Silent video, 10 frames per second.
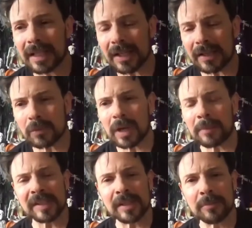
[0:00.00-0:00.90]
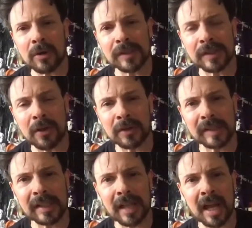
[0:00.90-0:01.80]
what I miss the most, is going to
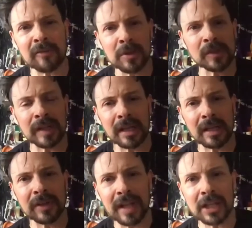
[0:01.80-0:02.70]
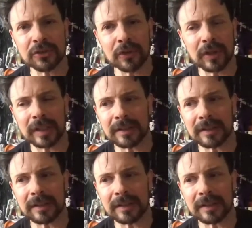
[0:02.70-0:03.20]
see live music. I live in Nashville, and